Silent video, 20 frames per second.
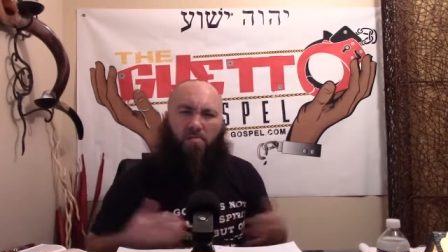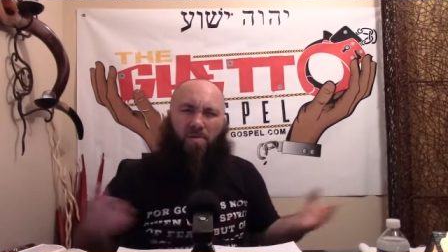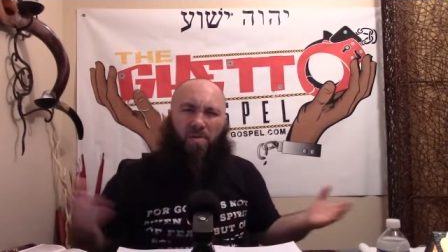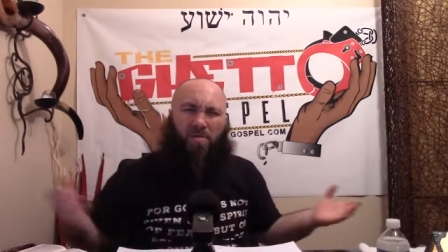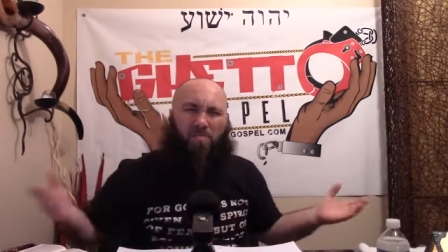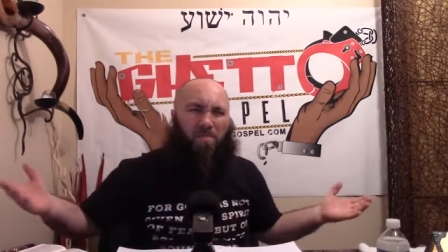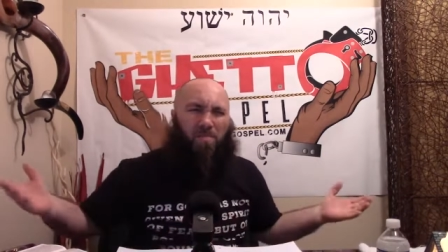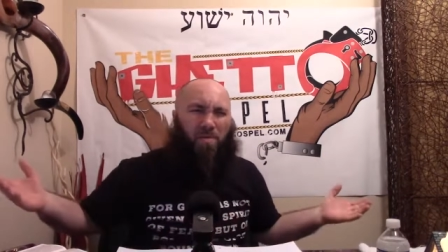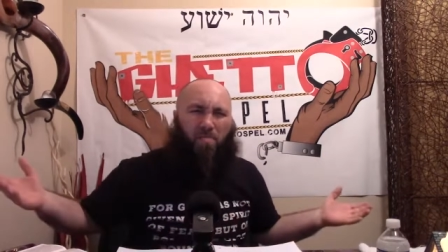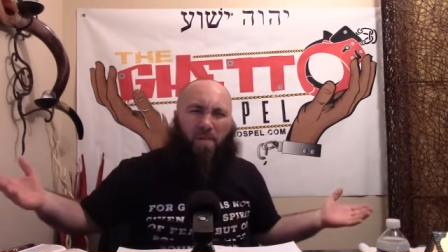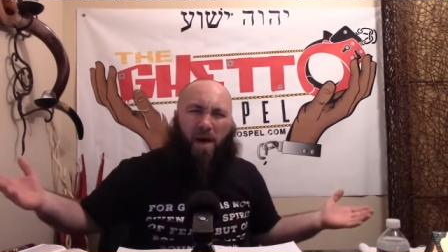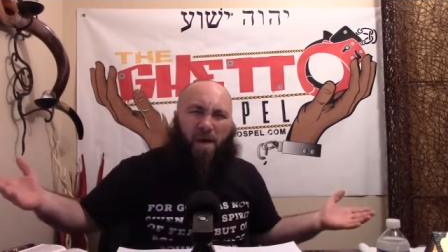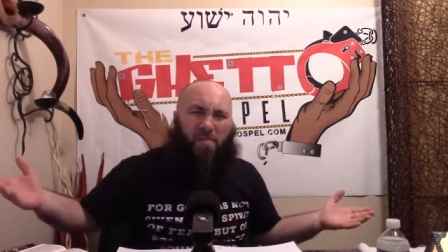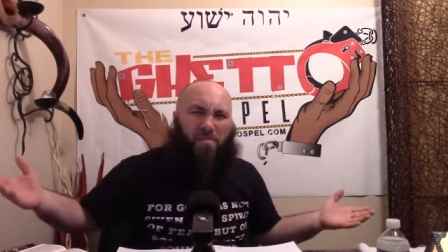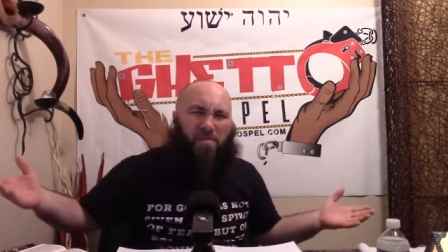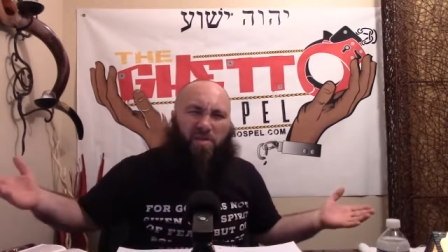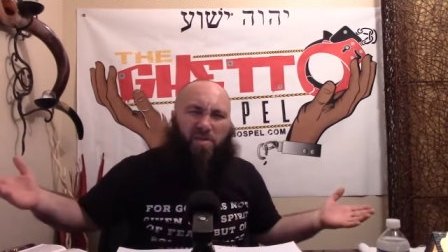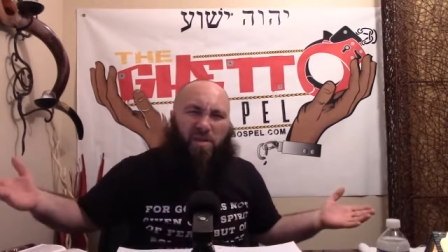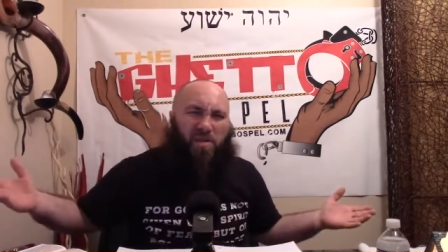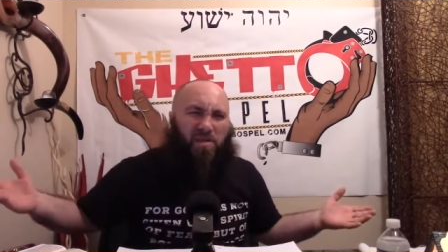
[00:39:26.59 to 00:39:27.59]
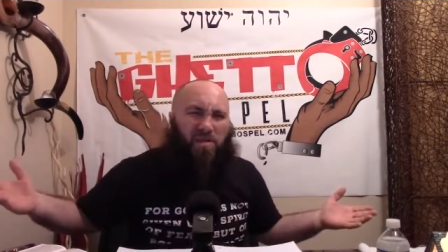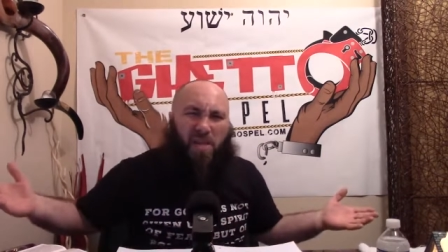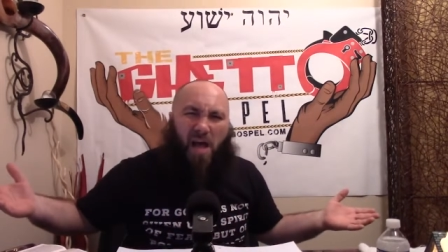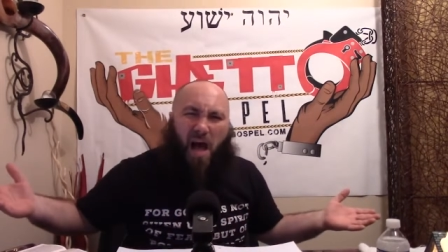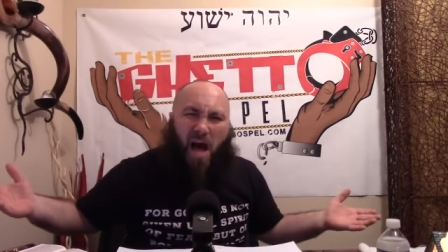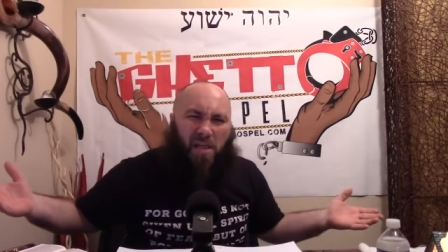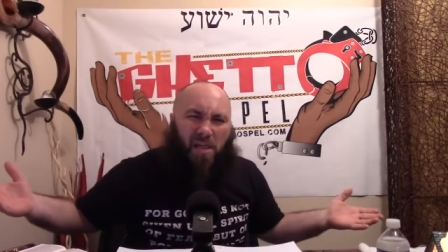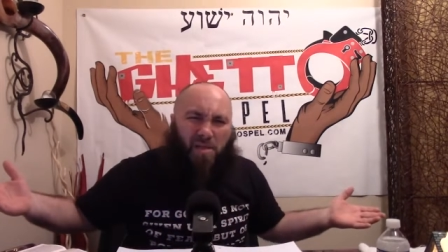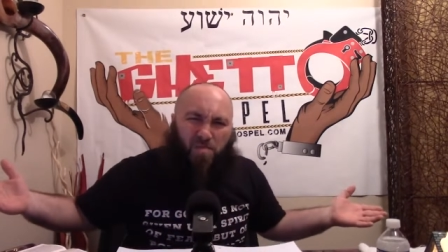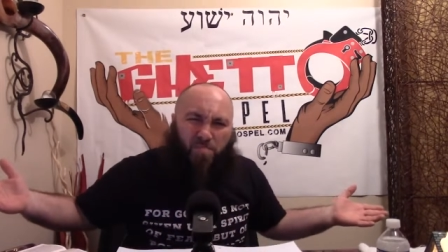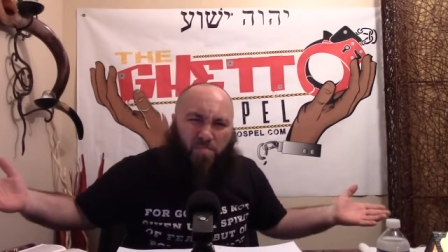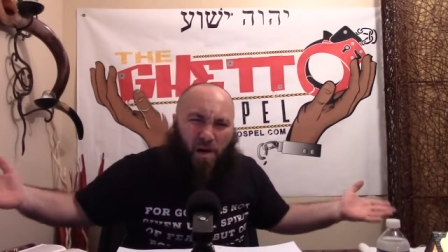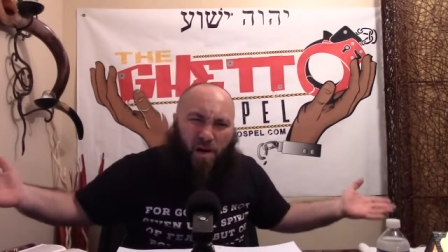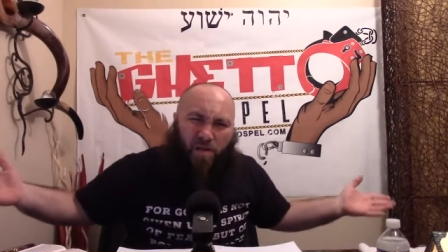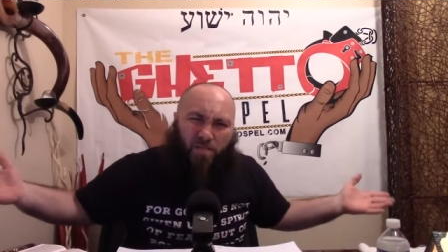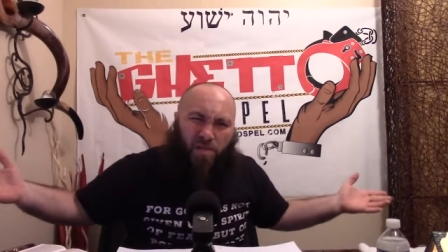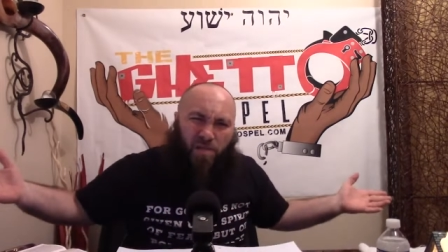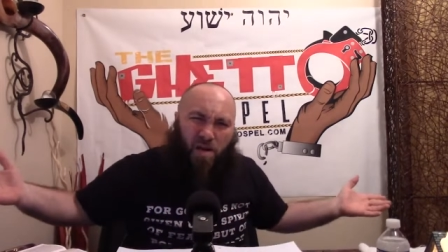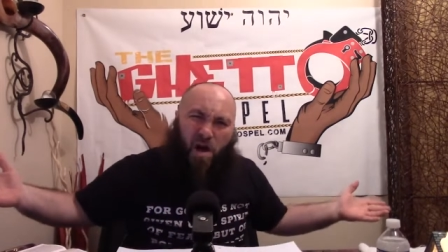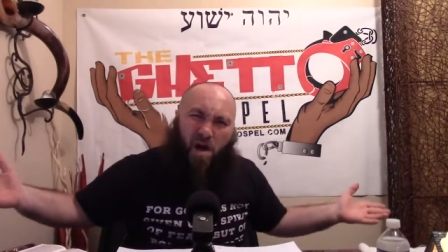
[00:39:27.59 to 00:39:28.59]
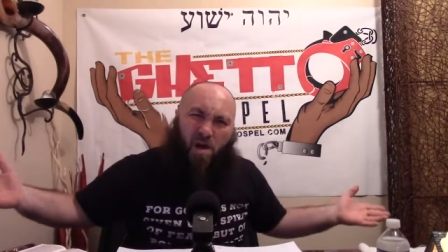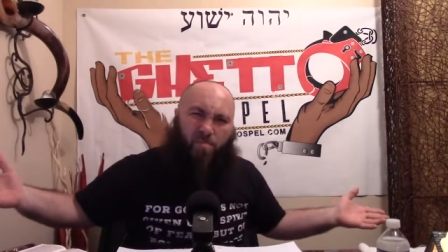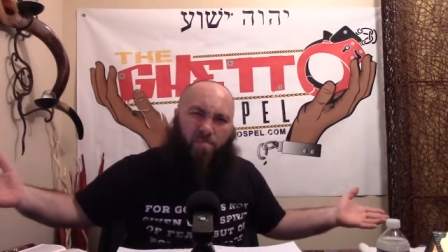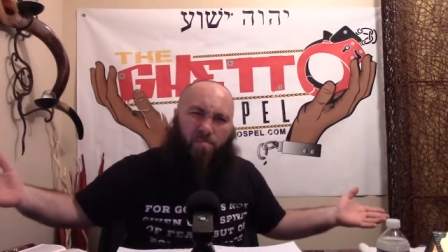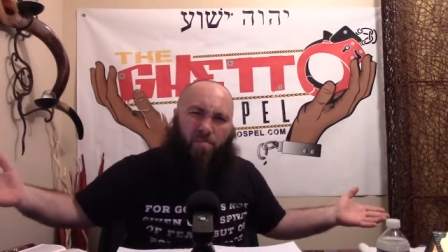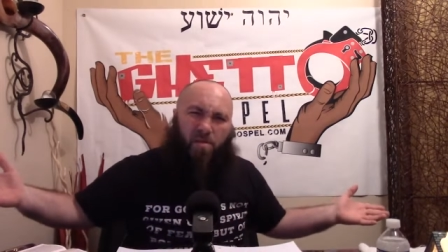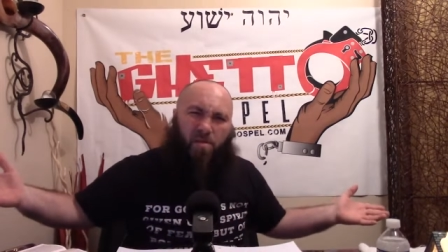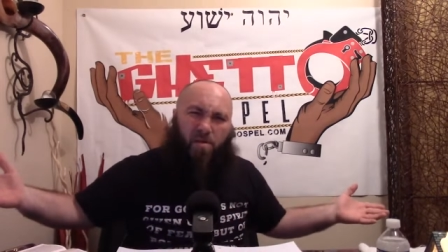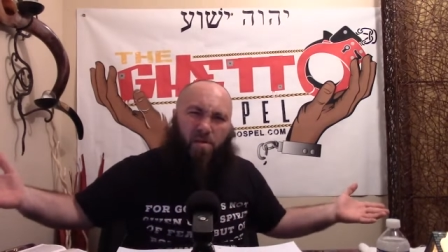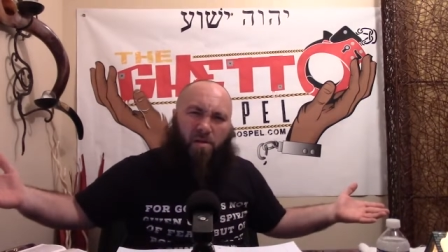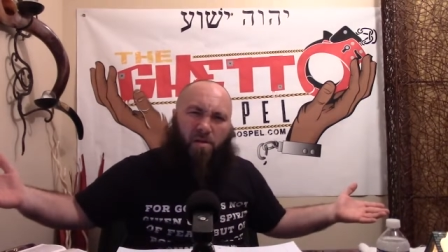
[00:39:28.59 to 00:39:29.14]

But the Bible says knowledge puffs up.